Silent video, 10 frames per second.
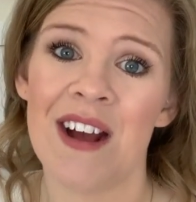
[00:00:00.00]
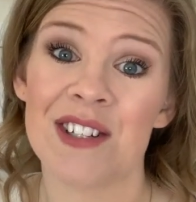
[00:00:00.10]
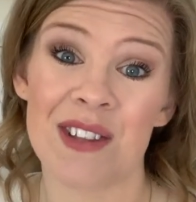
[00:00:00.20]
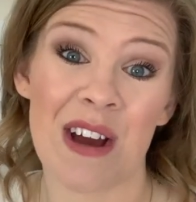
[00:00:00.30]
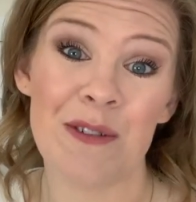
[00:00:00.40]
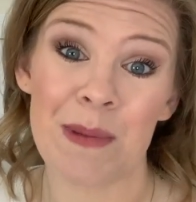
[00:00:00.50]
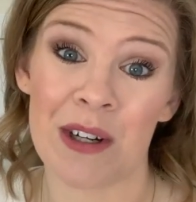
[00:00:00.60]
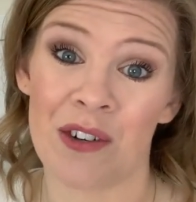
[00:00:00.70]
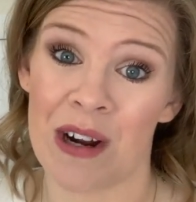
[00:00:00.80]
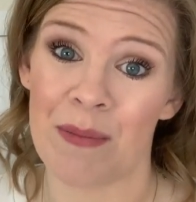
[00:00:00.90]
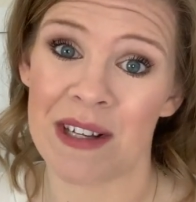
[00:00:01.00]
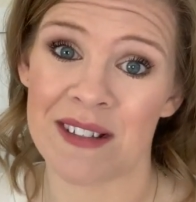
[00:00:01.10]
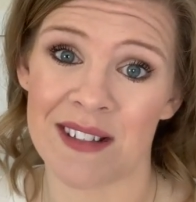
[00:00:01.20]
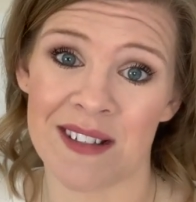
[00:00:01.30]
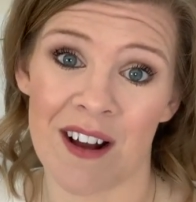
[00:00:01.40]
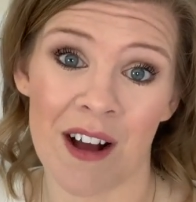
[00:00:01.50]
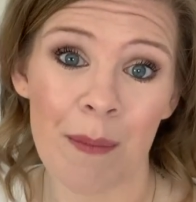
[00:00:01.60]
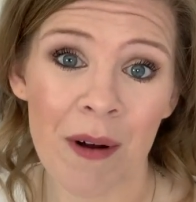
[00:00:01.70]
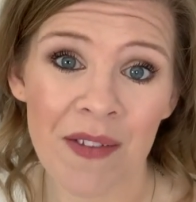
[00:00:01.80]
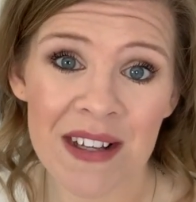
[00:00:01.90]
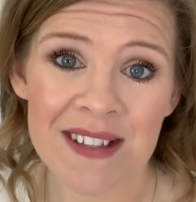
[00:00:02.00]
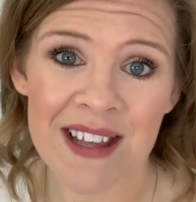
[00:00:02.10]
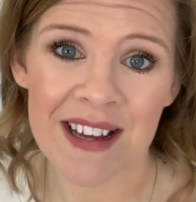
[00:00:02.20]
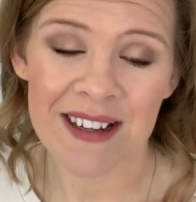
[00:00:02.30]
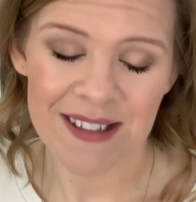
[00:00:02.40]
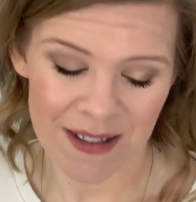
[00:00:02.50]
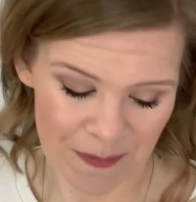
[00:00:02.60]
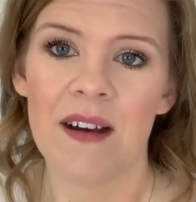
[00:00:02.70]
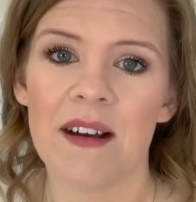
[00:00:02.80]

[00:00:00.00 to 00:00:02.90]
So that would be a great place to stock up on these things.